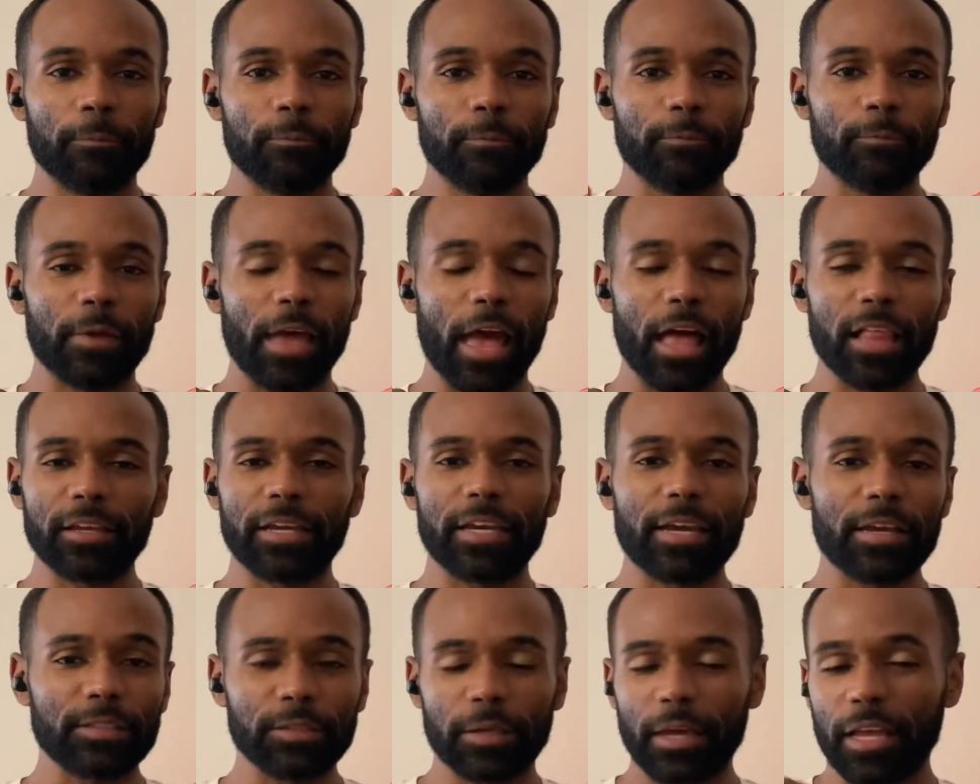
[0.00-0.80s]

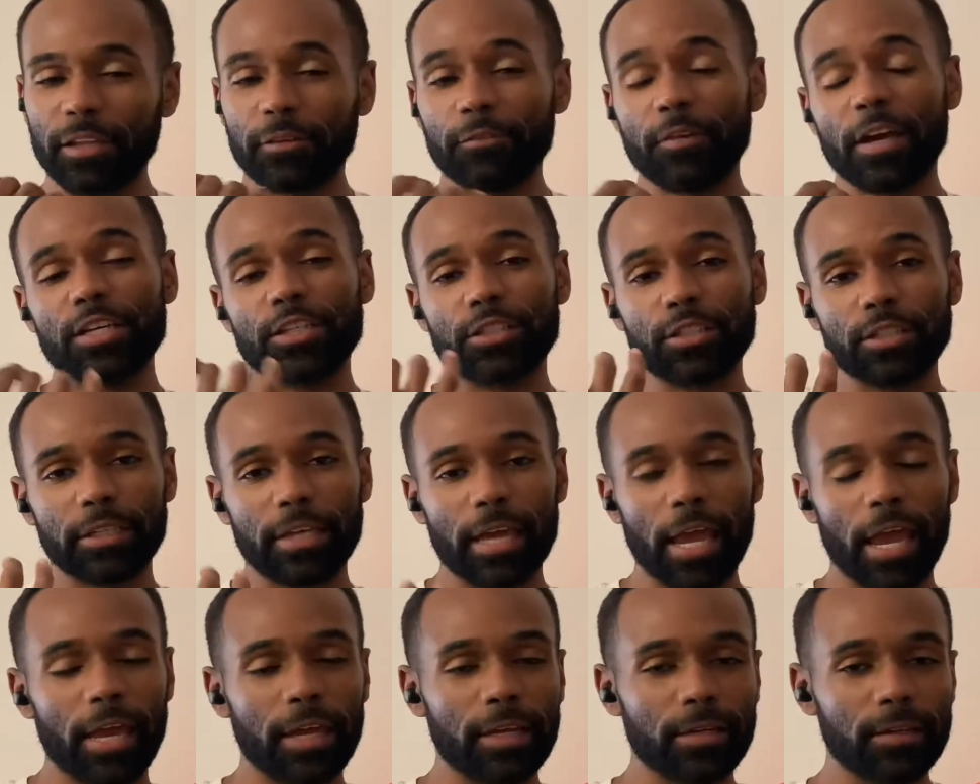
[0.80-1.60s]
elevation
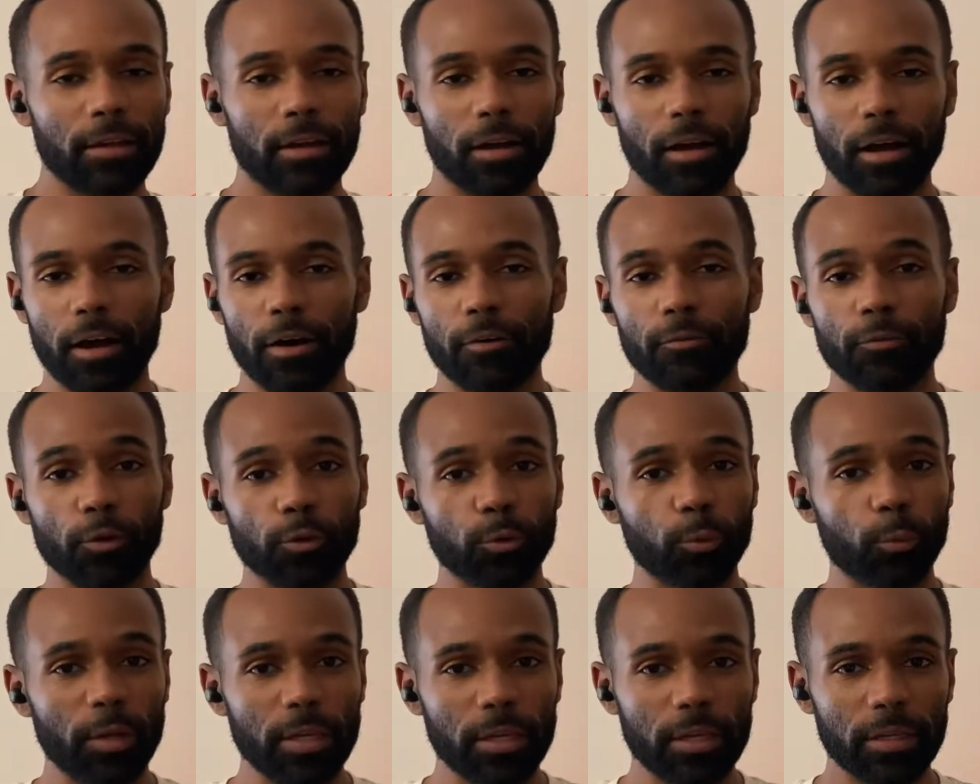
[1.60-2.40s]
gain for the
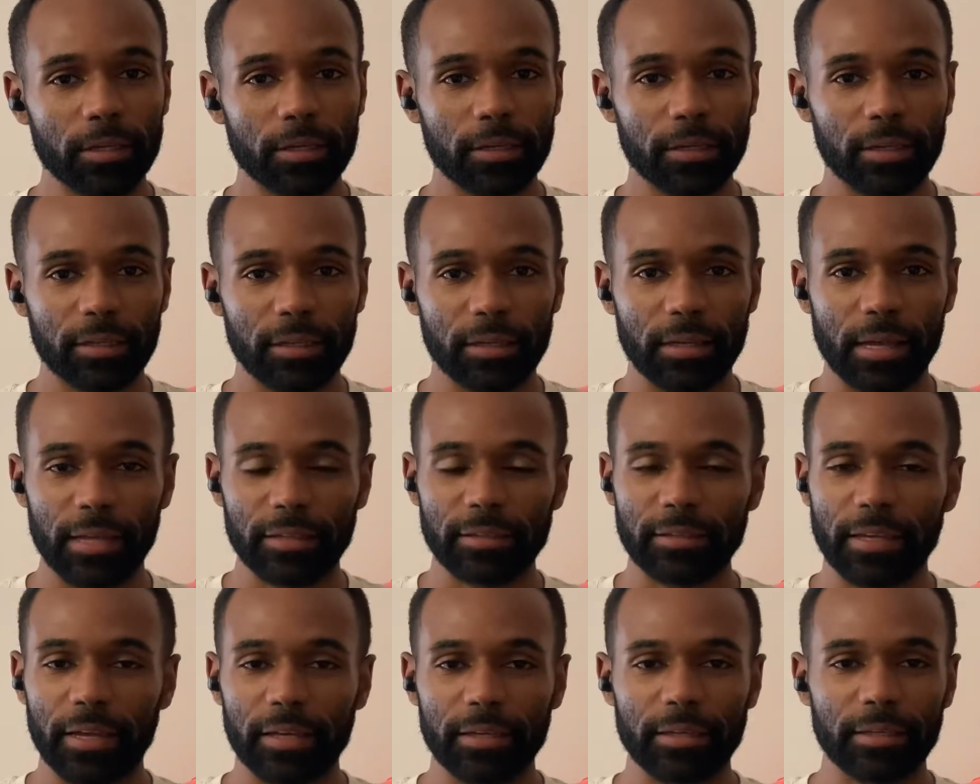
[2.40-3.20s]
week. I
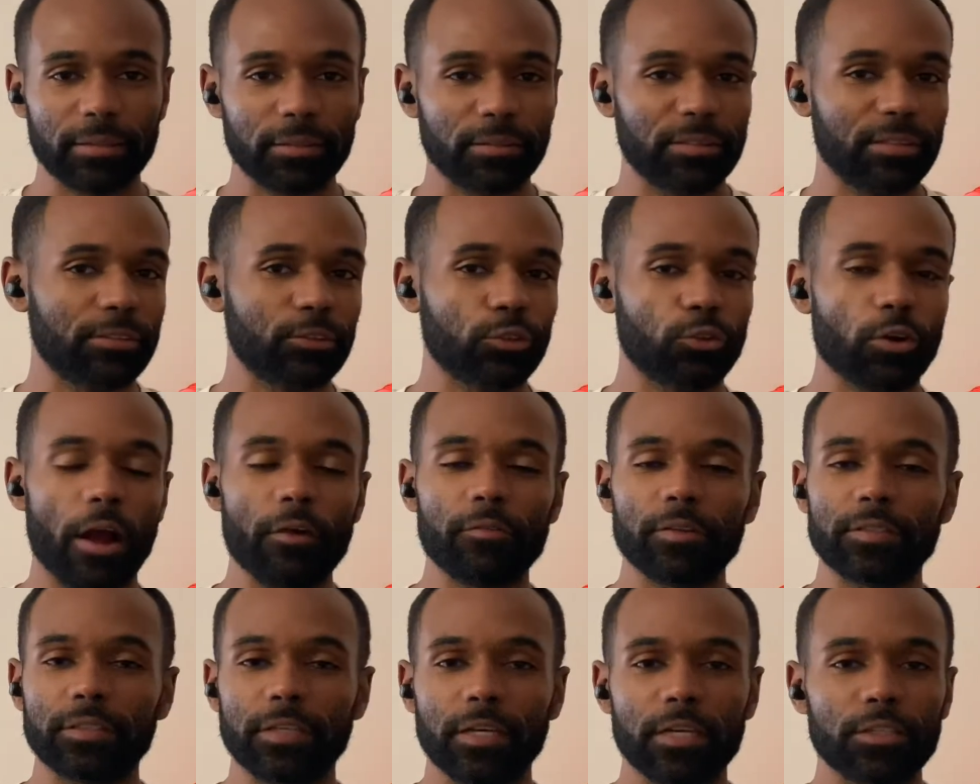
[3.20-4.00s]
think Strava
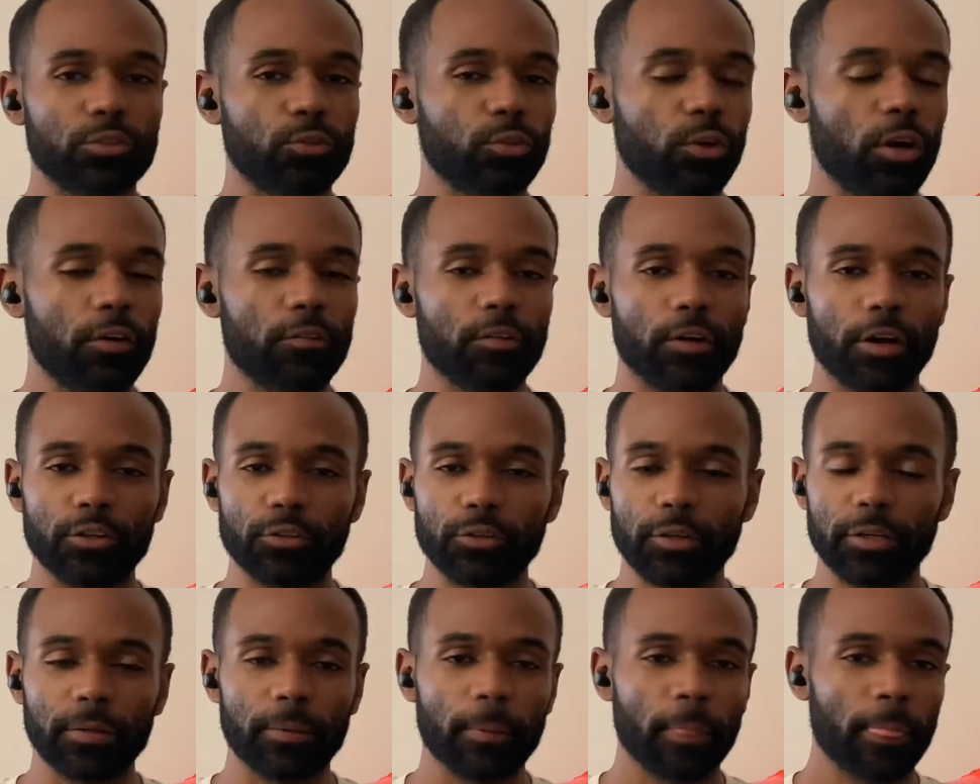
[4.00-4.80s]
says
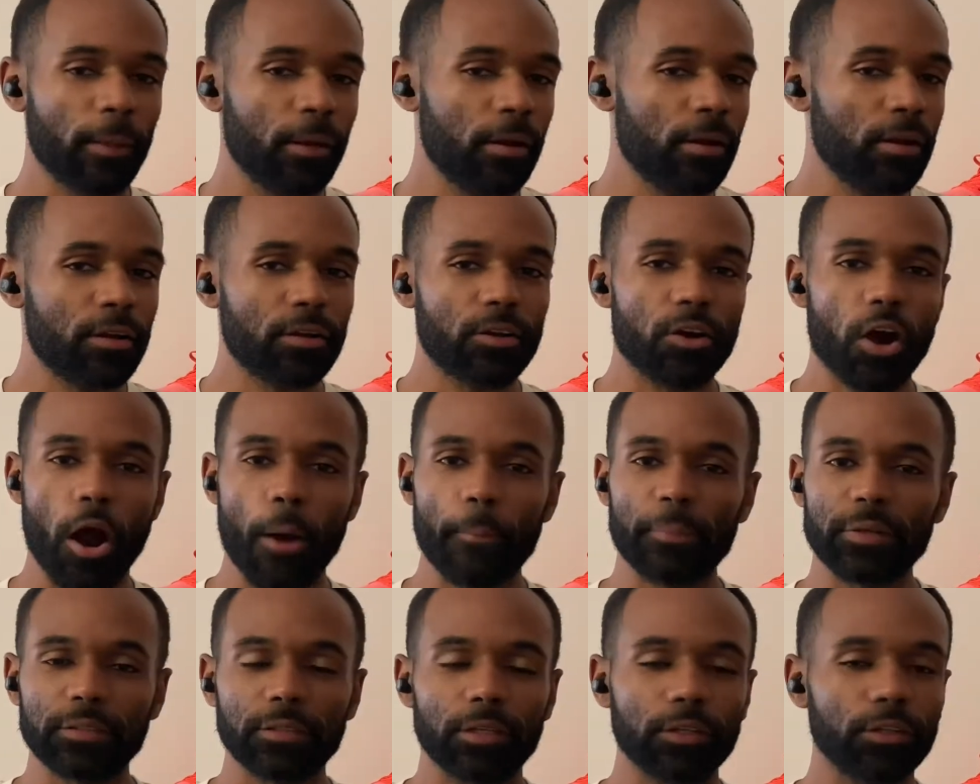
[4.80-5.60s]
1,200.
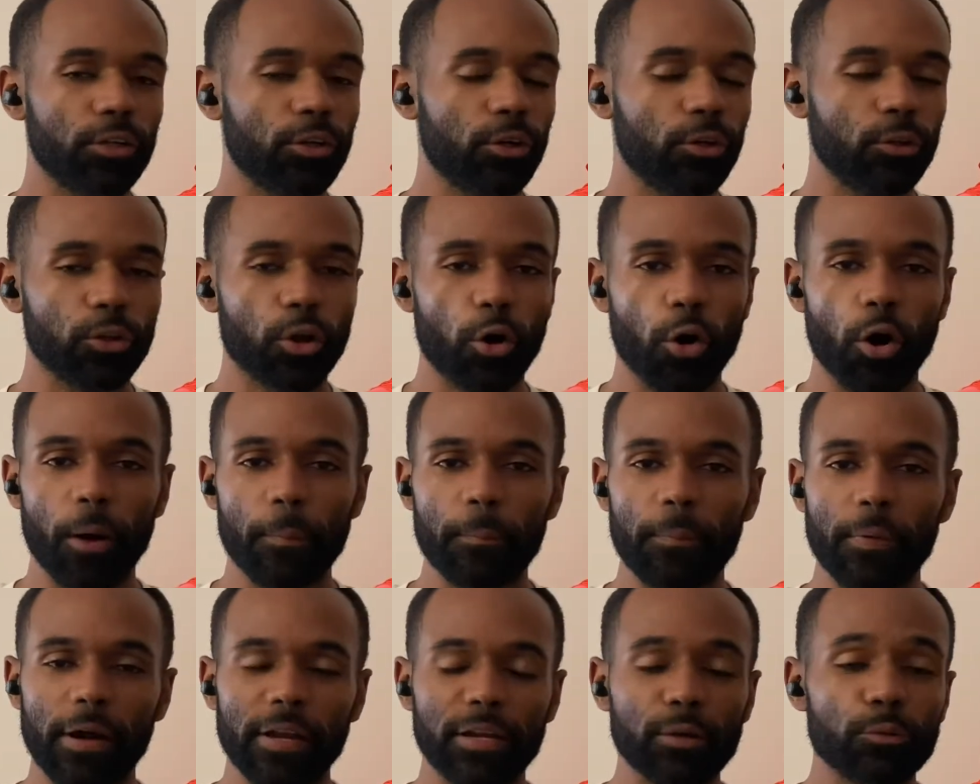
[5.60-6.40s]
Garmin's a little lower,
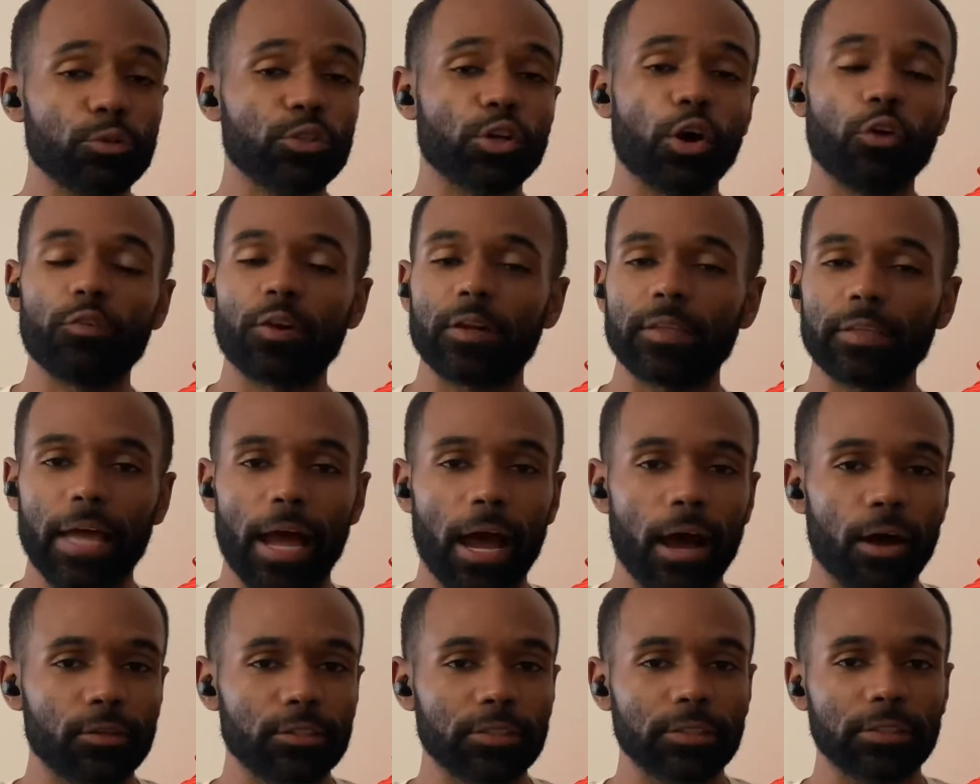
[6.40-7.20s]
but it was over
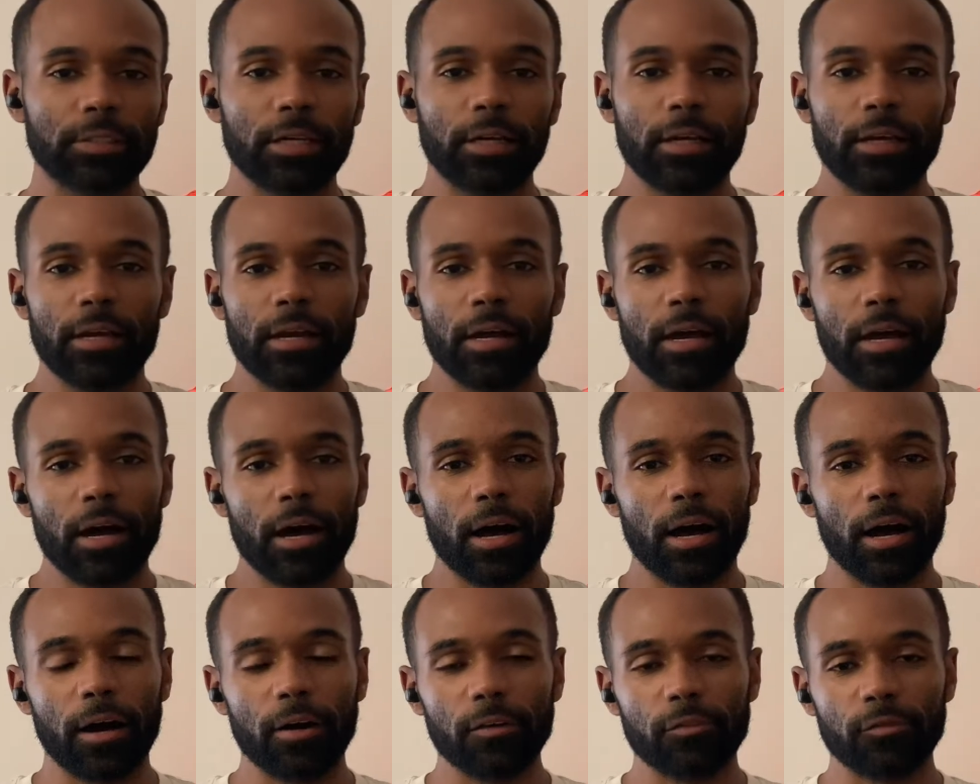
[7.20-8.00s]
1,000
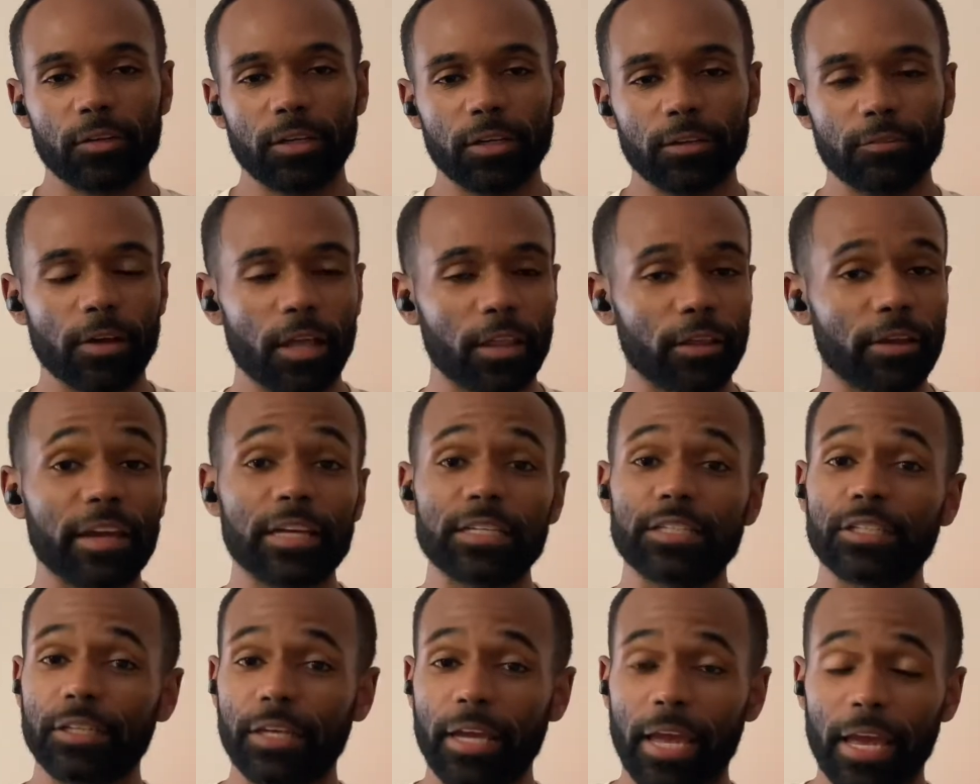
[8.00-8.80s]
feet of
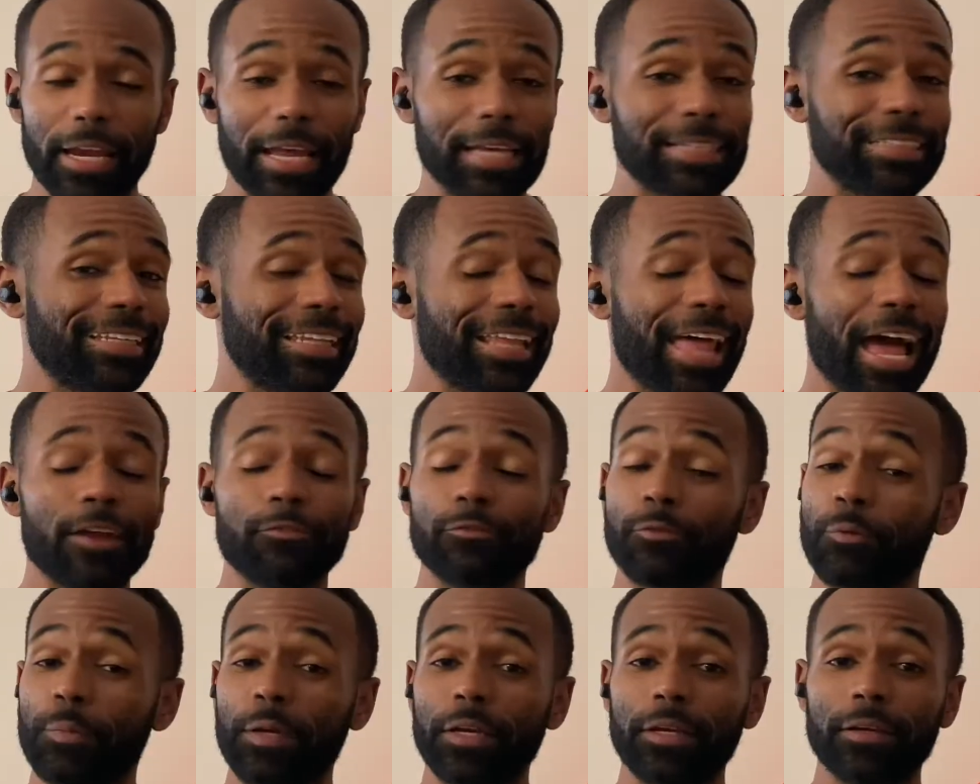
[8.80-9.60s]
elevation gain. That's a lot
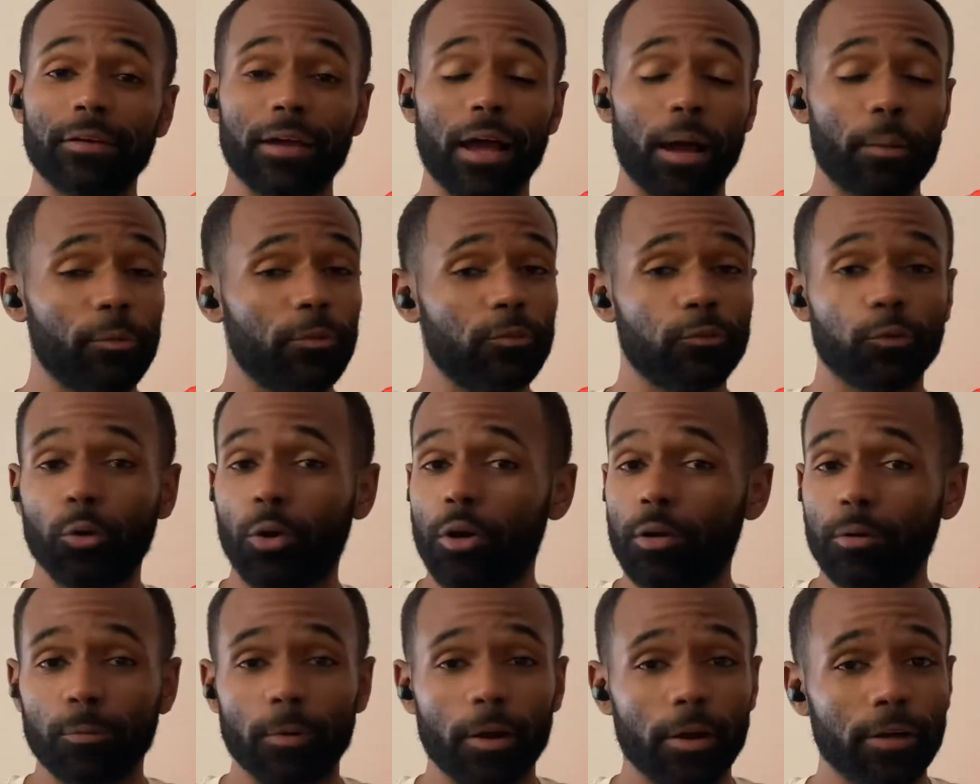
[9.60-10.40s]
for me. I'm a
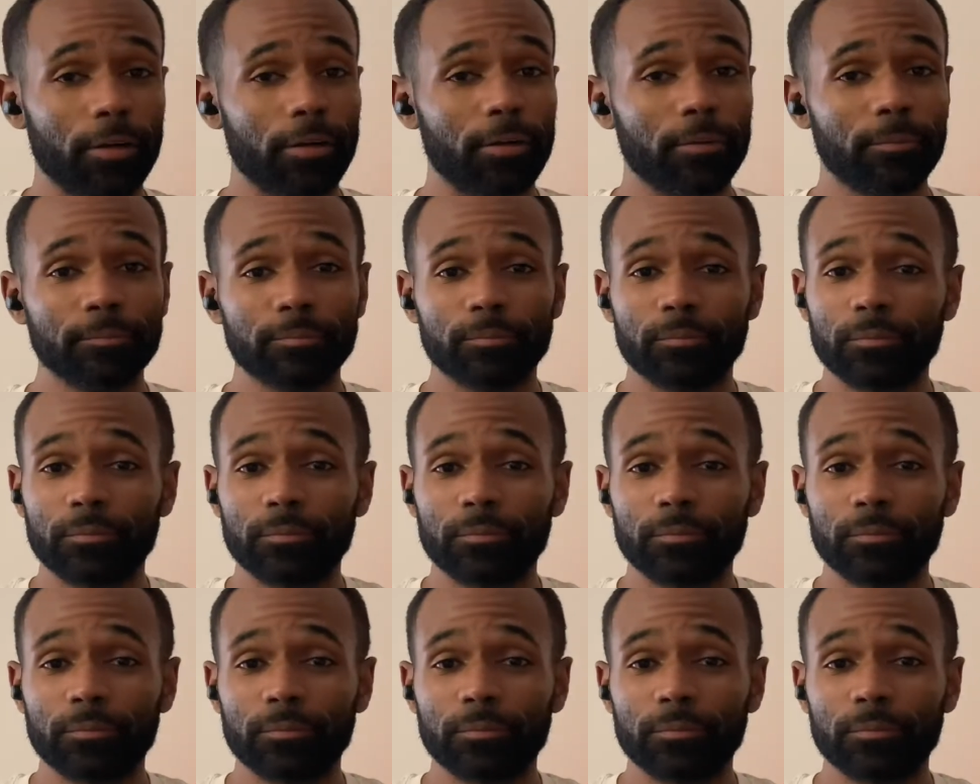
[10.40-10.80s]
Florida runner.